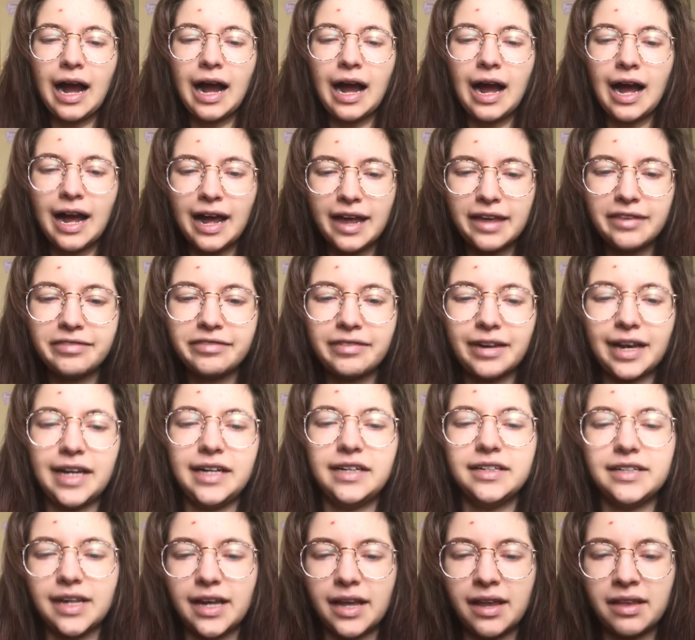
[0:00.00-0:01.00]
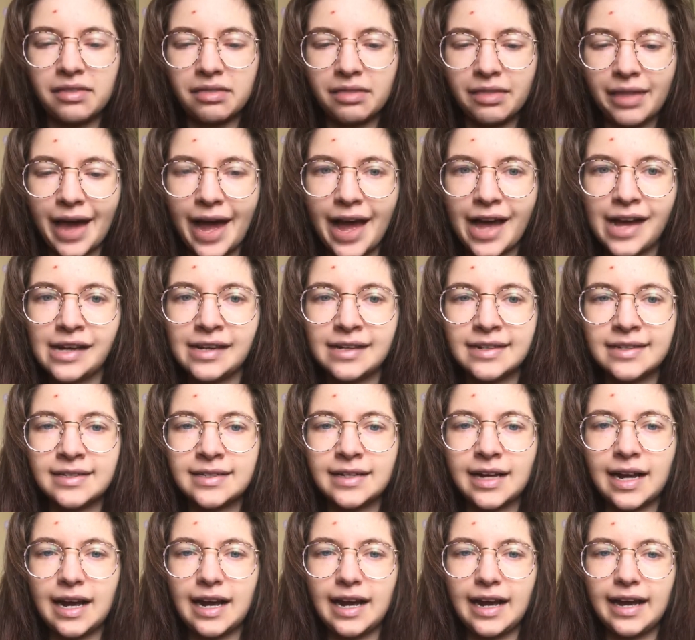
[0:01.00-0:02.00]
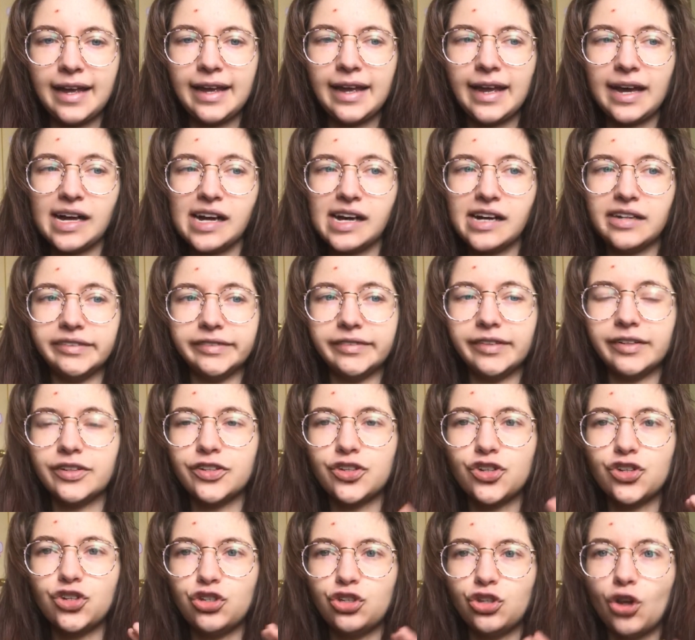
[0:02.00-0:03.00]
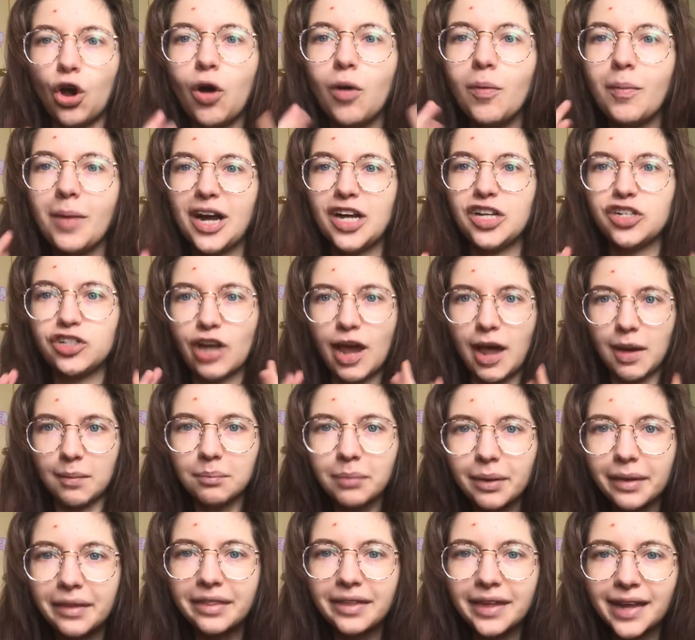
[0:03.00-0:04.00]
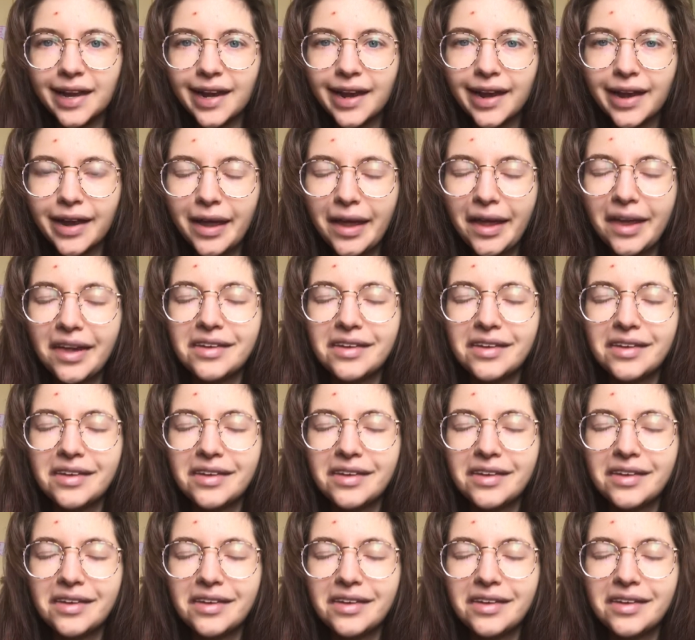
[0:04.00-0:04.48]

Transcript: I find it that I have so much empathy